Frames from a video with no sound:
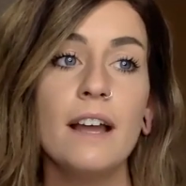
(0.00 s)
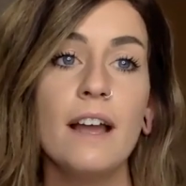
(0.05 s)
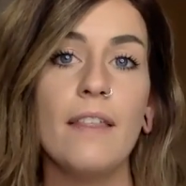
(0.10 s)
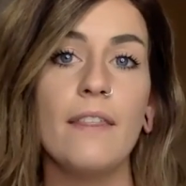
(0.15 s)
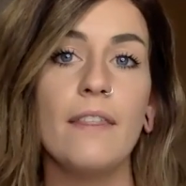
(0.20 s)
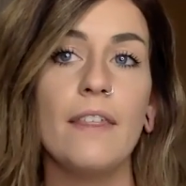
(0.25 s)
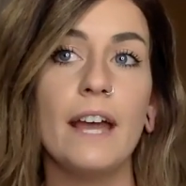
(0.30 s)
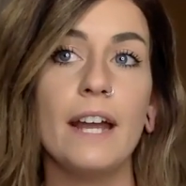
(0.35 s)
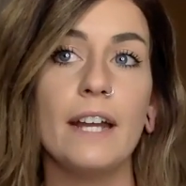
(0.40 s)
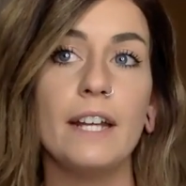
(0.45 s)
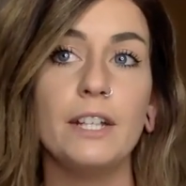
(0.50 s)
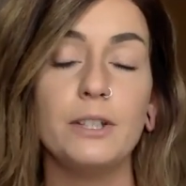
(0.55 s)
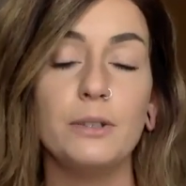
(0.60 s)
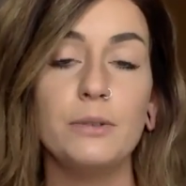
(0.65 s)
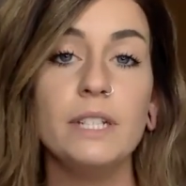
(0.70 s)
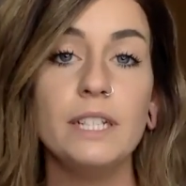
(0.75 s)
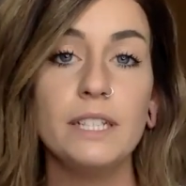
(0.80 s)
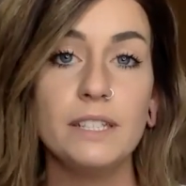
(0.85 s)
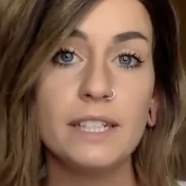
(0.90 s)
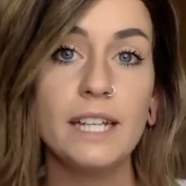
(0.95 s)
then you
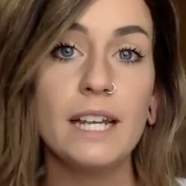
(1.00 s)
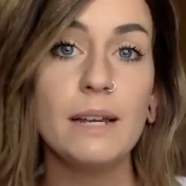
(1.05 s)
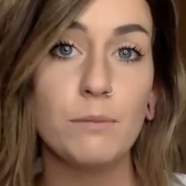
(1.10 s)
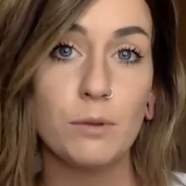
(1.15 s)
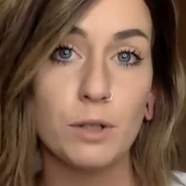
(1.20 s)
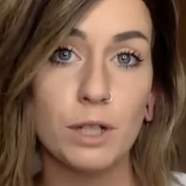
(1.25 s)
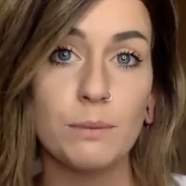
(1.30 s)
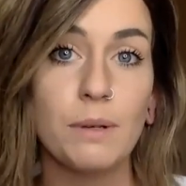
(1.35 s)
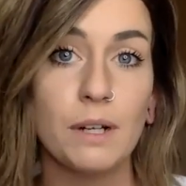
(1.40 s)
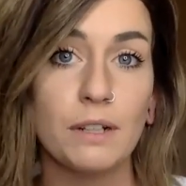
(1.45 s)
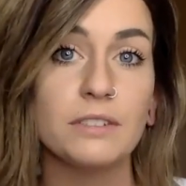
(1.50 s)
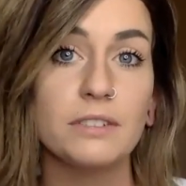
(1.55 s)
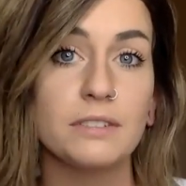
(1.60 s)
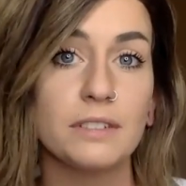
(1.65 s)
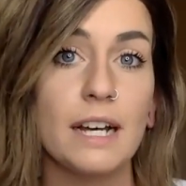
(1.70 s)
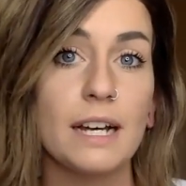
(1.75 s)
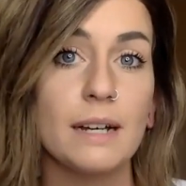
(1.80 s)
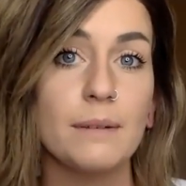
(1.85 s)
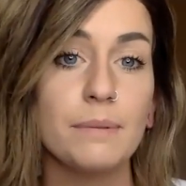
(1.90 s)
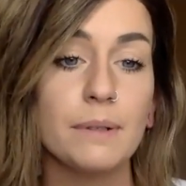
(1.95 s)
need to get more posts
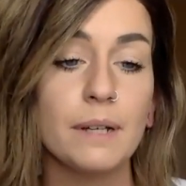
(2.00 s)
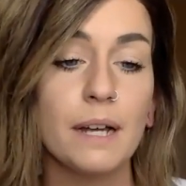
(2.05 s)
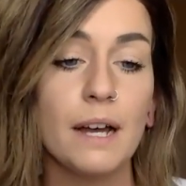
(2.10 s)
up.